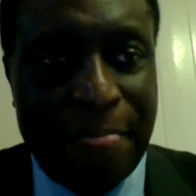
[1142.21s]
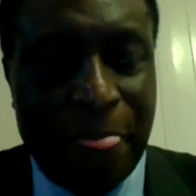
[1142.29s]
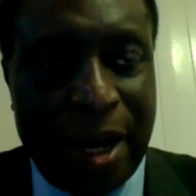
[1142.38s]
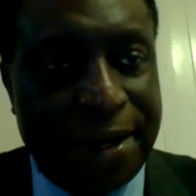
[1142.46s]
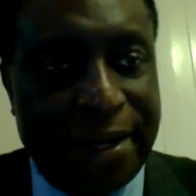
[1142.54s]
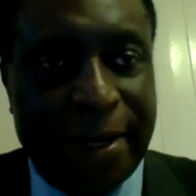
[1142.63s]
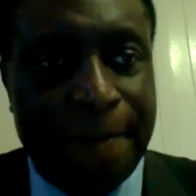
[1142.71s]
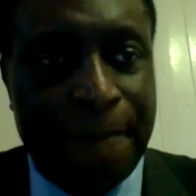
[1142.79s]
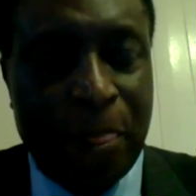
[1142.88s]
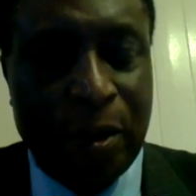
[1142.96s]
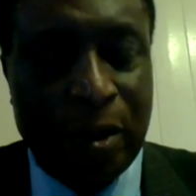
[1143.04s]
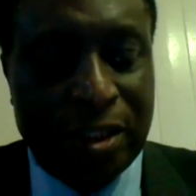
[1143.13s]
And
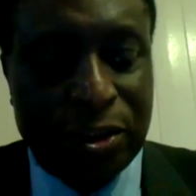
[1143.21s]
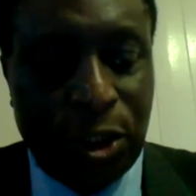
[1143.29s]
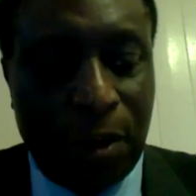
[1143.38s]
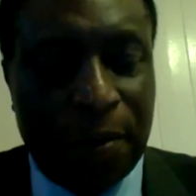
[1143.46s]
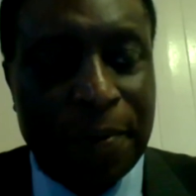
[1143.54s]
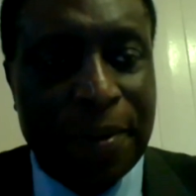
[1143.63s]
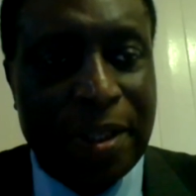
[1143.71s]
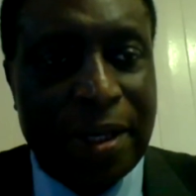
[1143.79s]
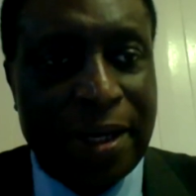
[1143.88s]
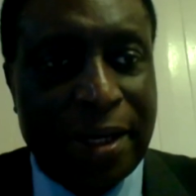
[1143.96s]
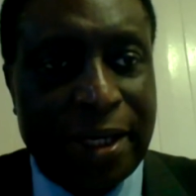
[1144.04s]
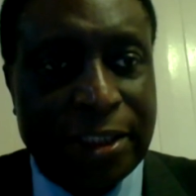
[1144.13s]
so
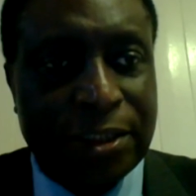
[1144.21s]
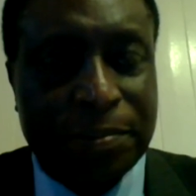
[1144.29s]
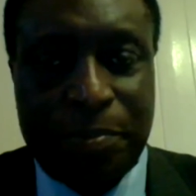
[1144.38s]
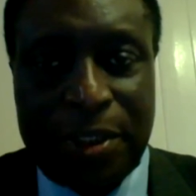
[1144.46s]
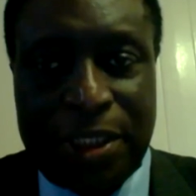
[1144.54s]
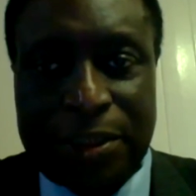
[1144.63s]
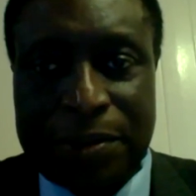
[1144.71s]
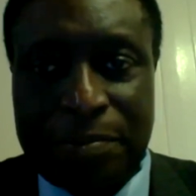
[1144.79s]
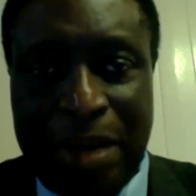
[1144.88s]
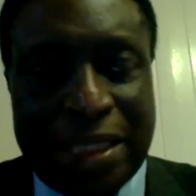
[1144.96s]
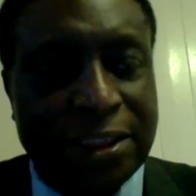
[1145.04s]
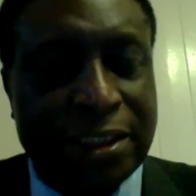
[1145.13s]
his
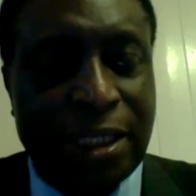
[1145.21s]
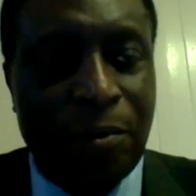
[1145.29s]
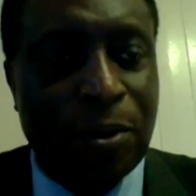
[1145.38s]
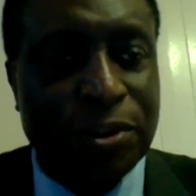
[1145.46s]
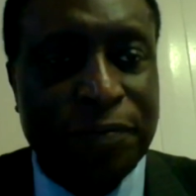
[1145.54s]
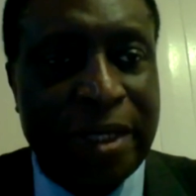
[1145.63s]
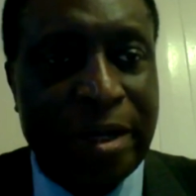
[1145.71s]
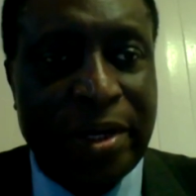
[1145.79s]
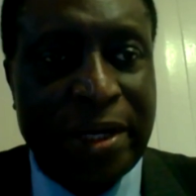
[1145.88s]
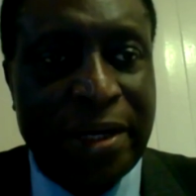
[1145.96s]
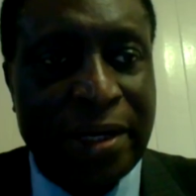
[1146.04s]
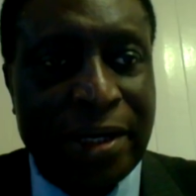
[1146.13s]
master was very